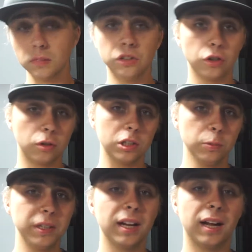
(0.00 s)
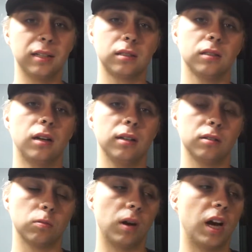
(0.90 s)
So a question we get asked a lot
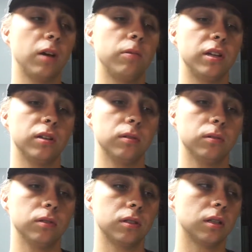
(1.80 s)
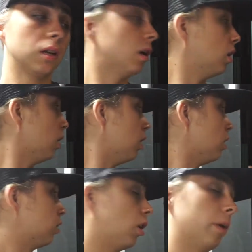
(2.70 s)
is why we use
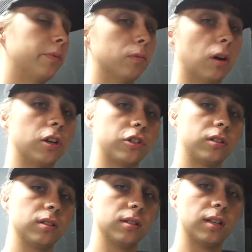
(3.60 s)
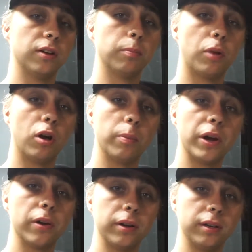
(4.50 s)
copper washers instead of ball
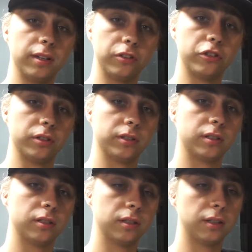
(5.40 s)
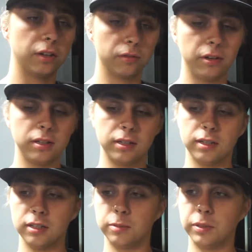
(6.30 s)
bearing hinges. Now the reason
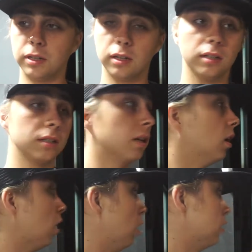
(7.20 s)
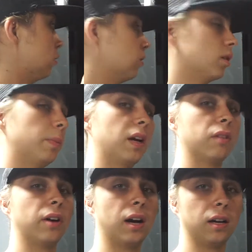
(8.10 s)
is because our doors are made
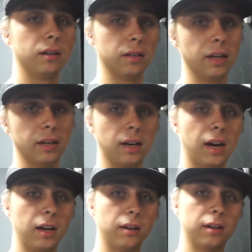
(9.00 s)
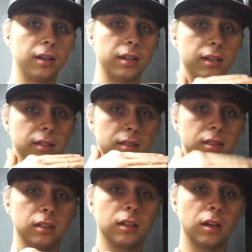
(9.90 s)
out of iron, and iron
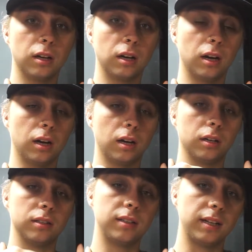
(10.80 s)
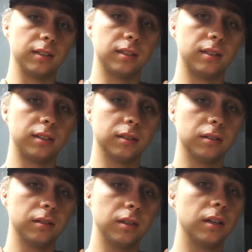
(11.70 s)
against stainless
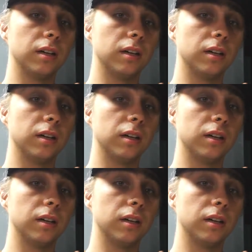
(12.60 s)
steel,